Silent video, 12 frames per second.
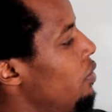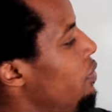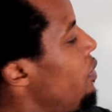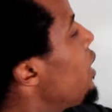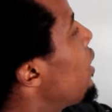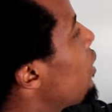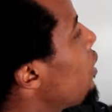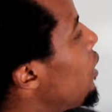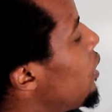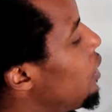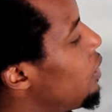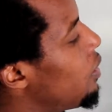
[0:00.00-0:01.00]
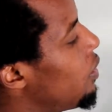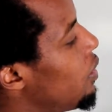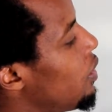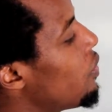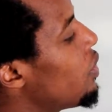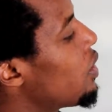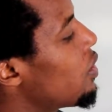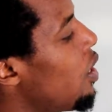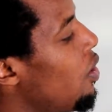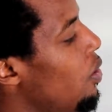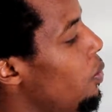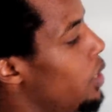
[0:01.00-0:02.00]
feeding the unit
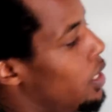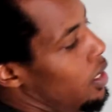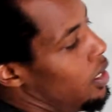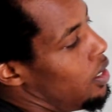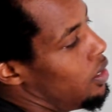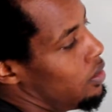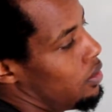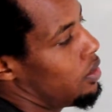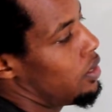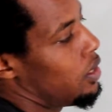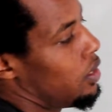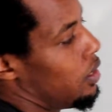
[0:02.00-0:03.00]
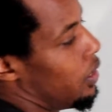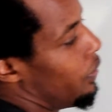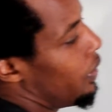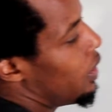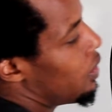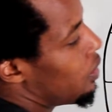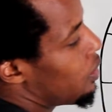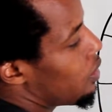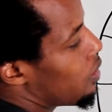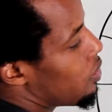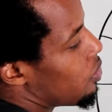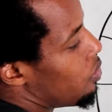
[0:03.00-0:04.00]
circle with degrees.
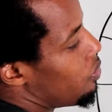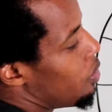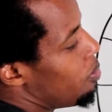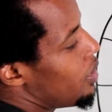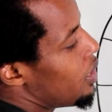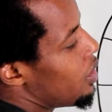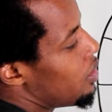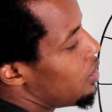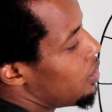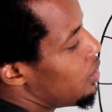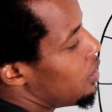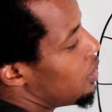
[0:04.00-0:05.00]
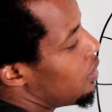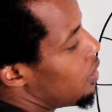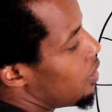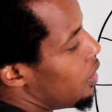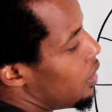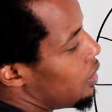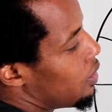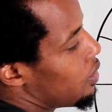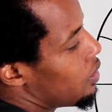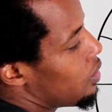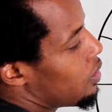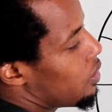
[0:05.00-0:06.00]
So from here is 0 degrees, right?
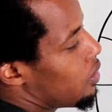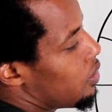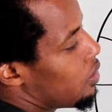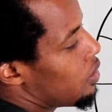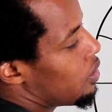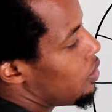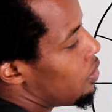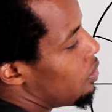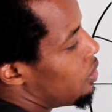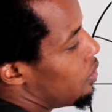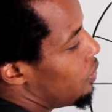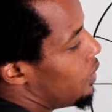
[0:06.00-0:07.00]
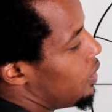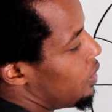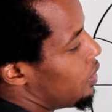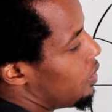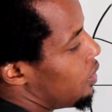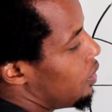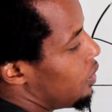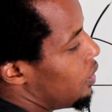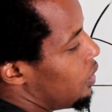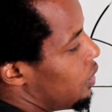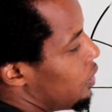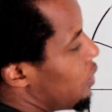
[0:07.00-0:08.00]
Or 360
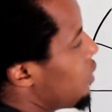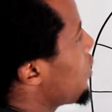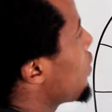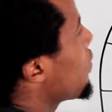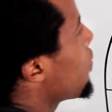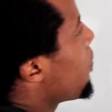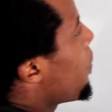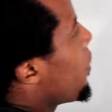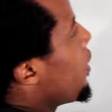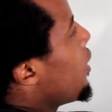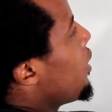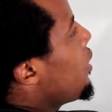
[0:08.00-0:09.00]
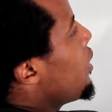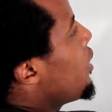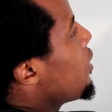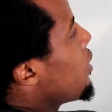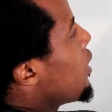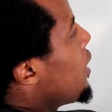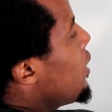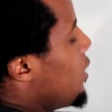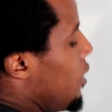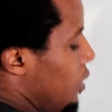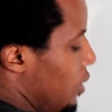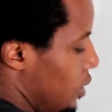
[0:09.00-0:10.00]
degrees. Here is
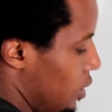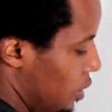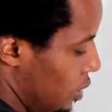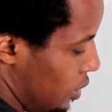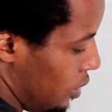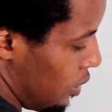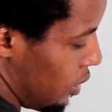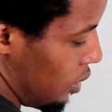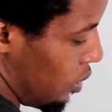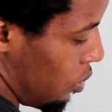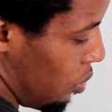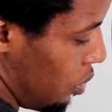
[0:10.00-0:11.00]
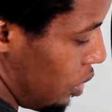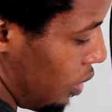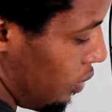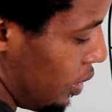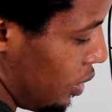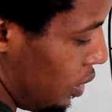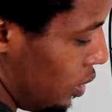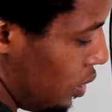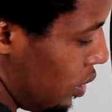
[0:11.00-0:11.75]
90. Here's 270.